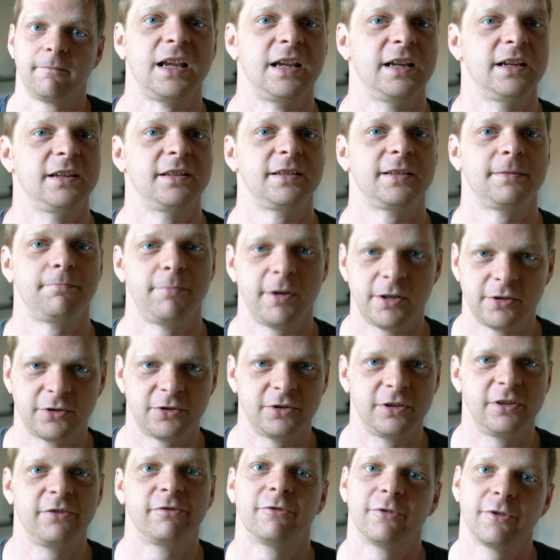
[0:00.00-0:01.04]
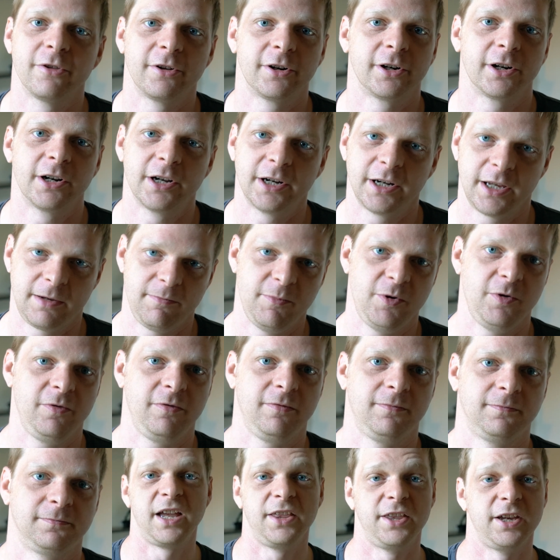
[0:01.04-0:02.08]
especially for their honeymoon.
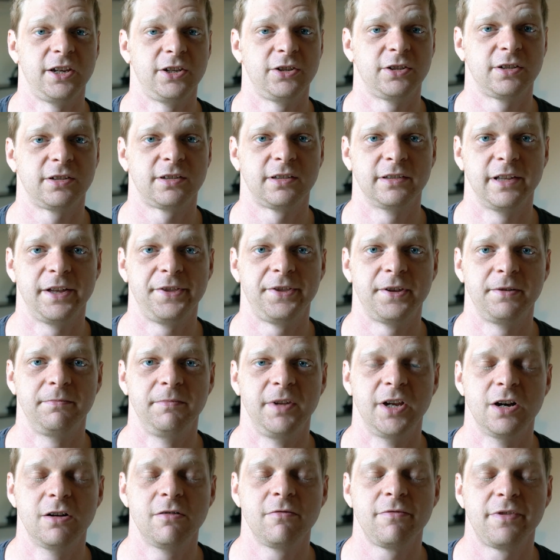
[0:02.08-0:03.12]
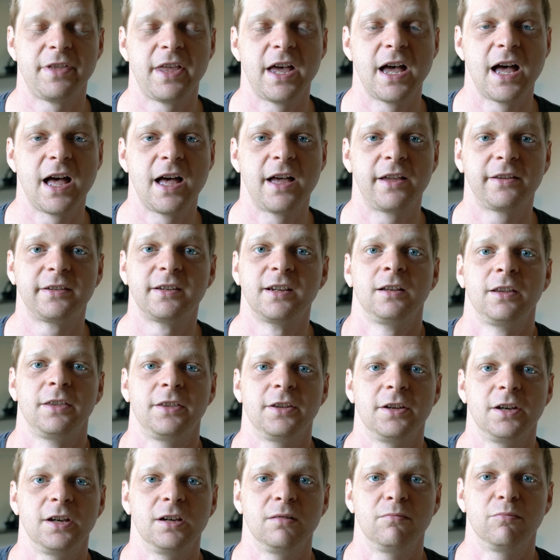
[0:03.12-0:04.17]
And then just let them know that
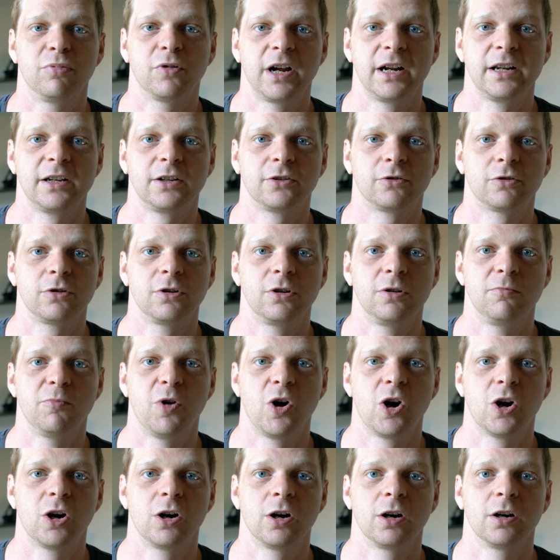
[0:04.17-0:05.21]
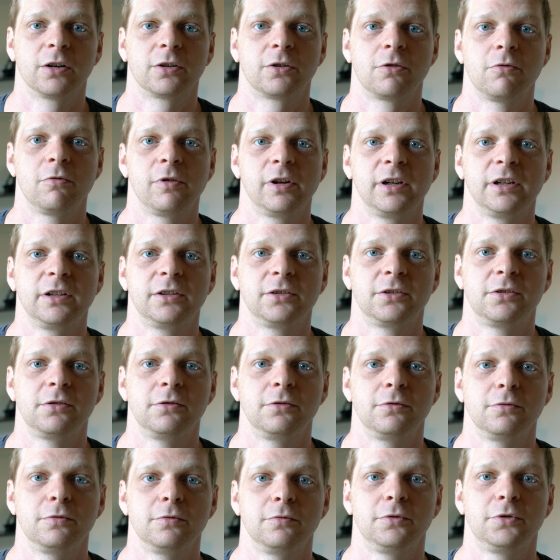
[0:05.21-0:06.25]
the bride and groom are going
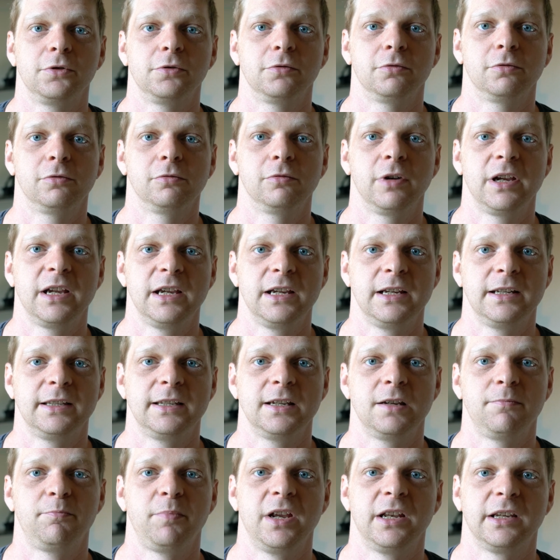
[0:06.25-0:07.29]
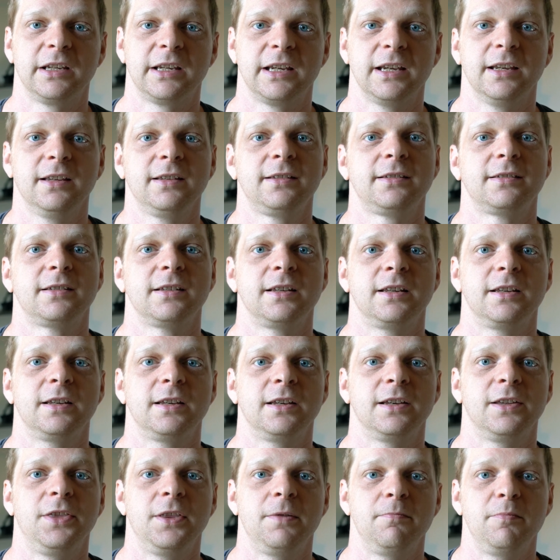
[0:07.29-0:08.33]
to do a dip and kiss
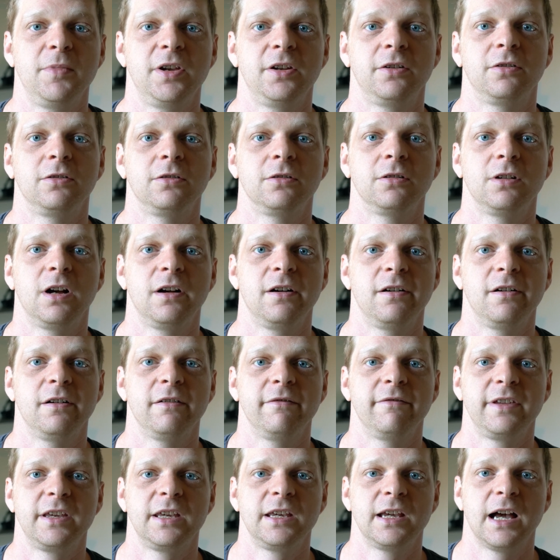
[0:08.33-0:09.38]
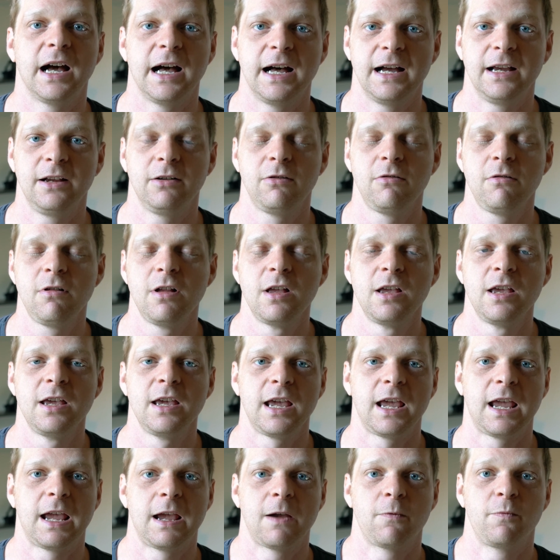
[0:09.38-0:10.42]
in the middle of the aisle,
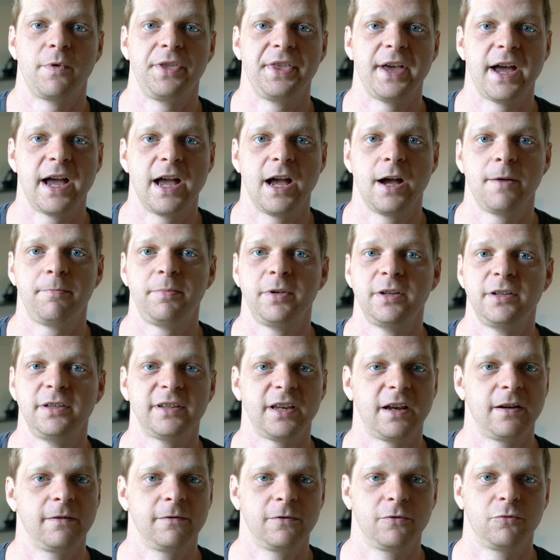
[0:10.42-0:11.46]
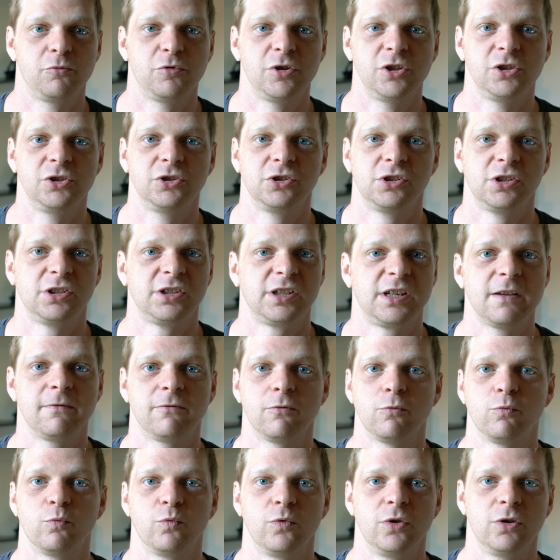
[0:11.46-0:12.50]
and when that happens, everyone just give
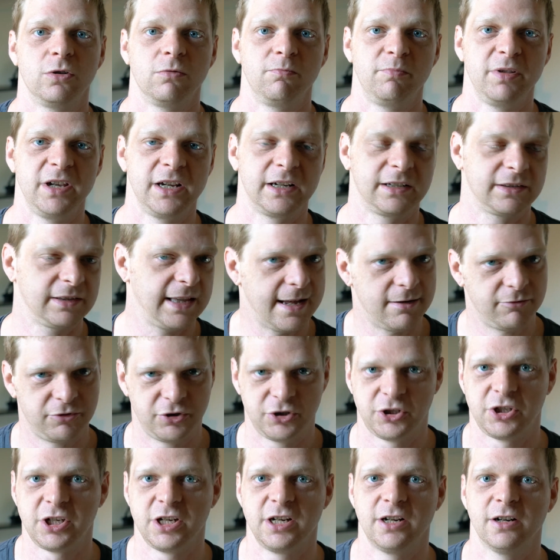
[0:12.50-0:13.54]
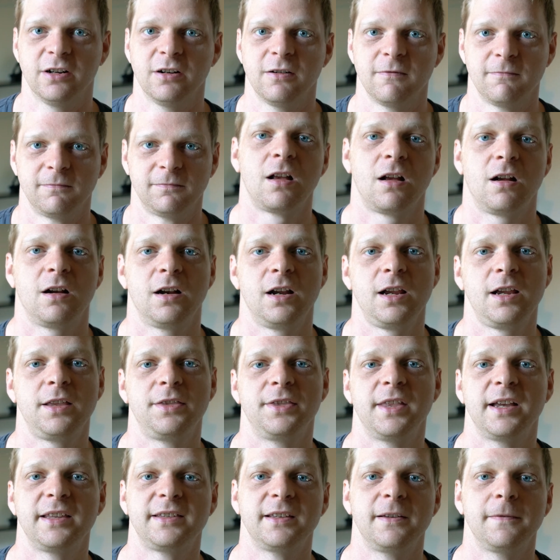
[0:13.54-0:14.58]
a real big loud cheer. Alright, and
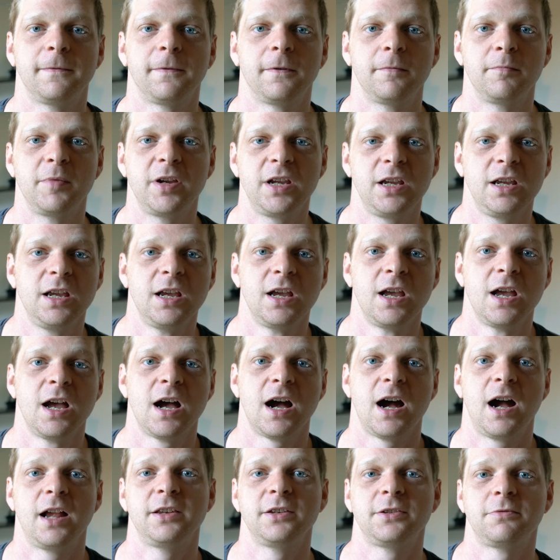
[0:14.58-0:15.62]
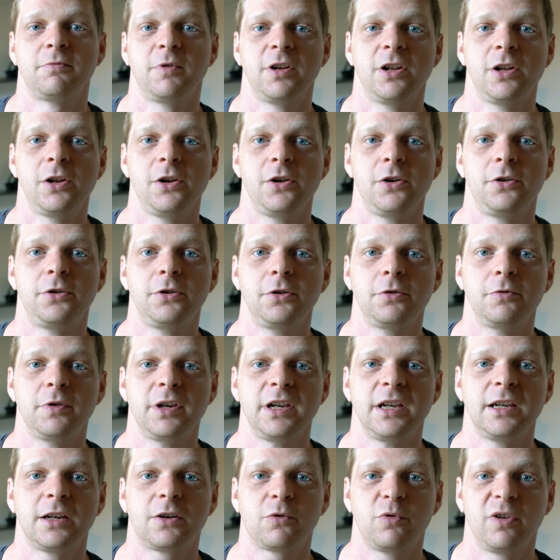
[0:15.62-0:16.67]
that's it for me. I just wanted to do
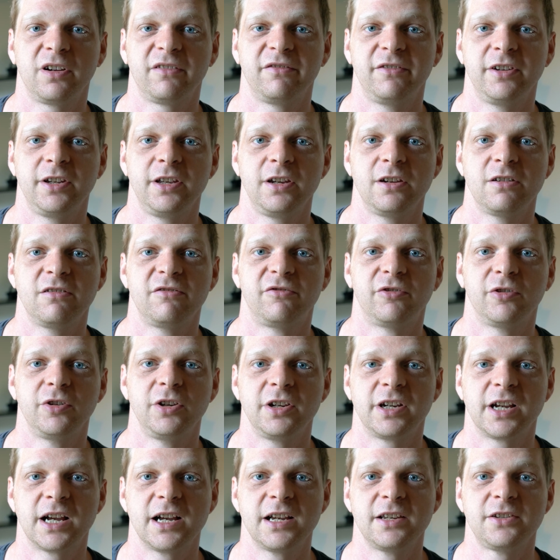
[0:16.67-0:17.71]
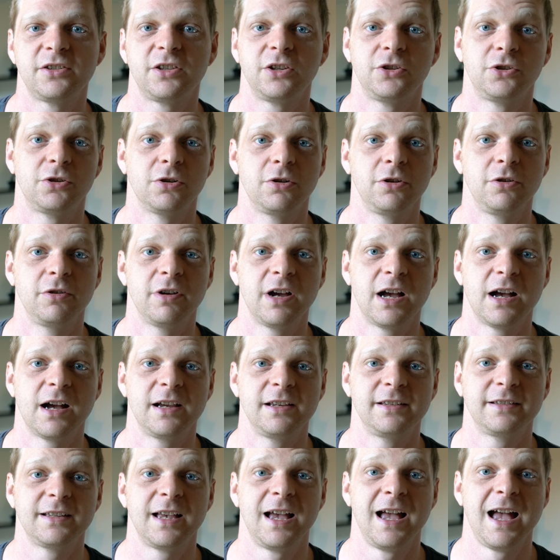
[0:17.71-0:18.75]
a quick video for you guys to show you
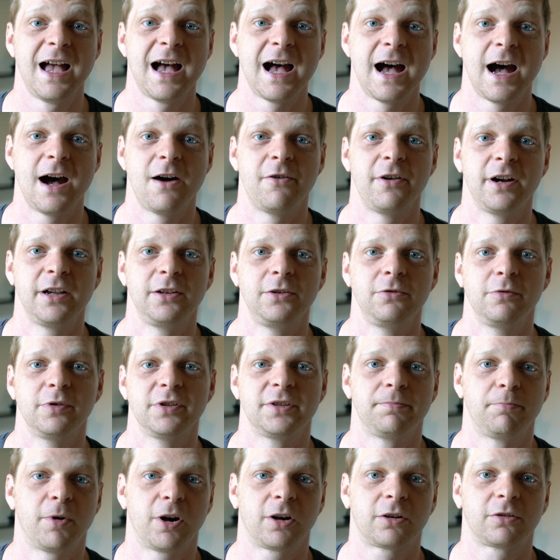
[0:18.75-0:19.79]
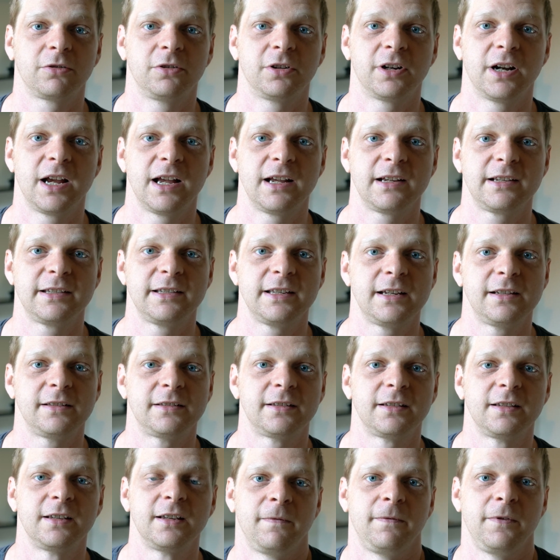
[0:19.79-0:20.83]
how I do a sparkler
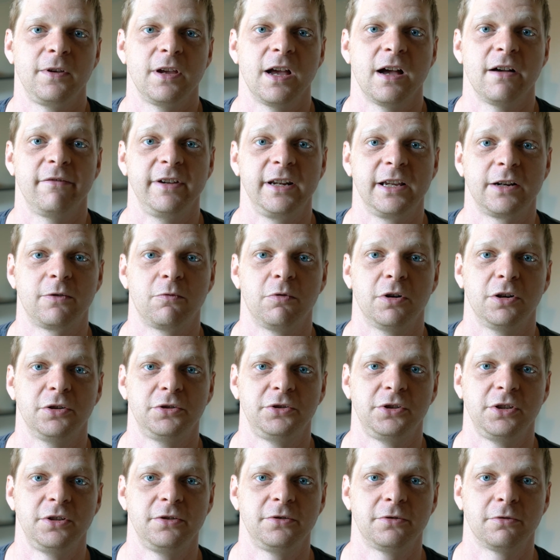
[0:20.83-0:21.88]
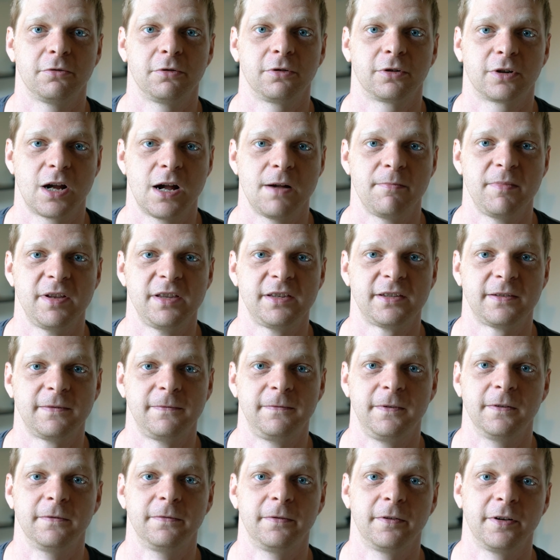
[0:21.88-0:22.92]
exit. If you have any questions or comments,
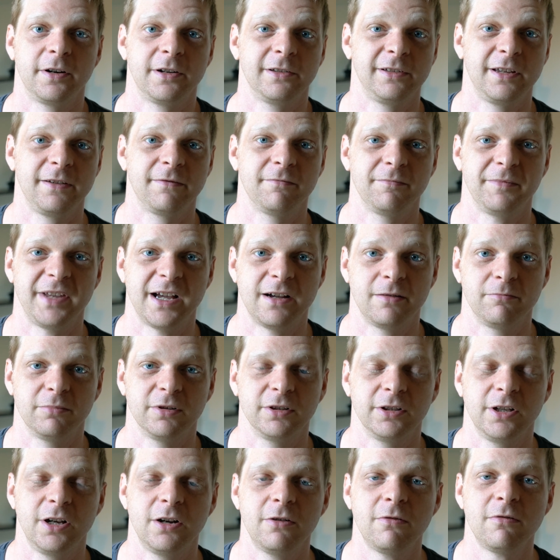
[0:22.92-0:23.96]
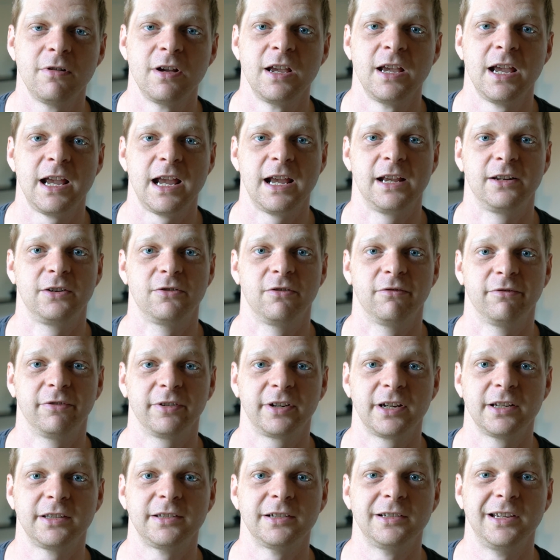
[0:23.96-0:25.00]
feel free to leave them down below. And don't
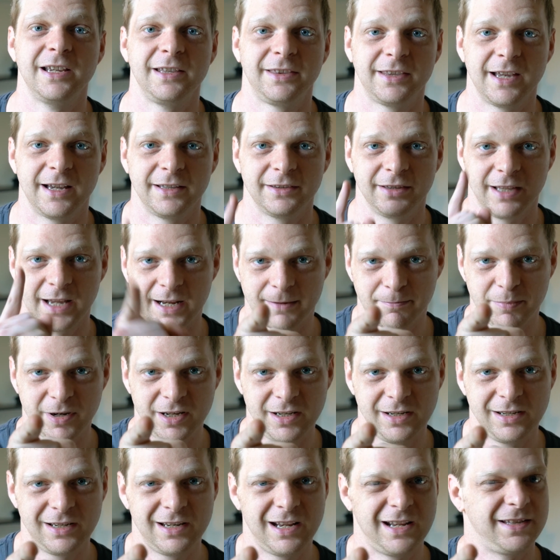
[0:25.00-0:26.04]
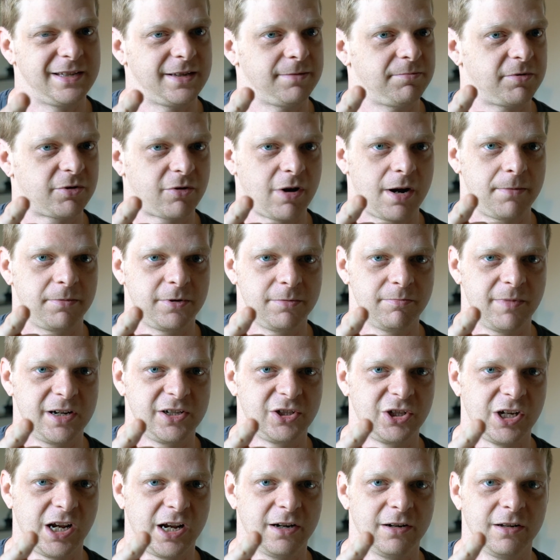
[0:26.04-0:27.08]
forget to hit that like button and subscribe to my
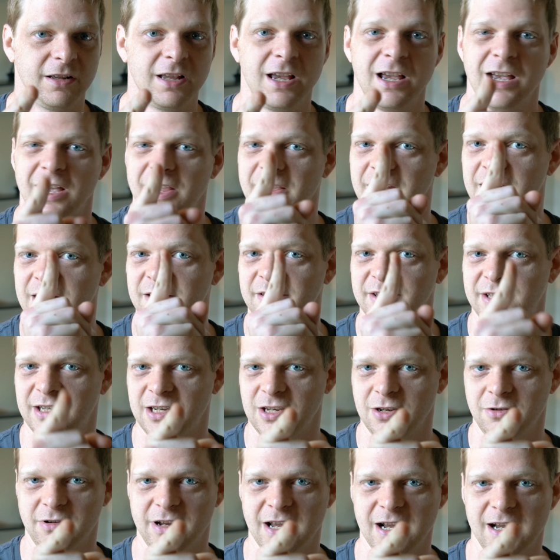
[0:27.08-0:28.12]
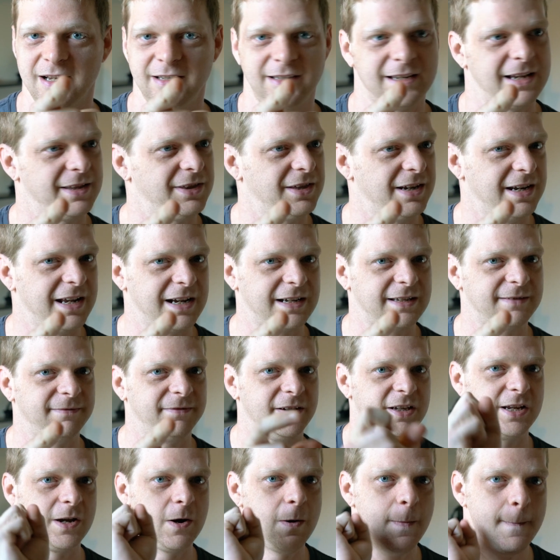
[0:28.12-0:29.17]
channel. And then I'll see you guys at the next
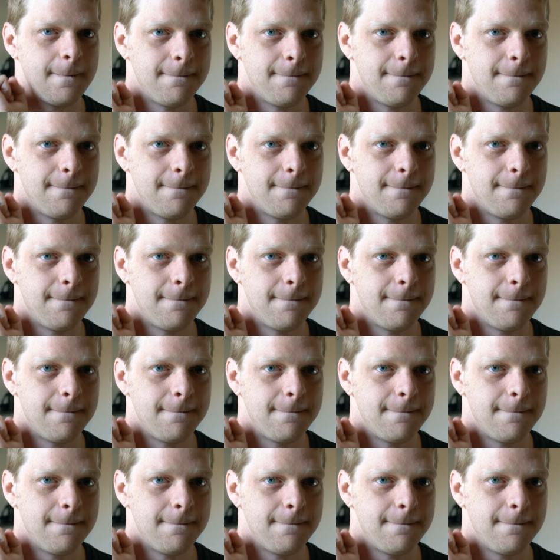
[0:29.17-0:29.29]
video.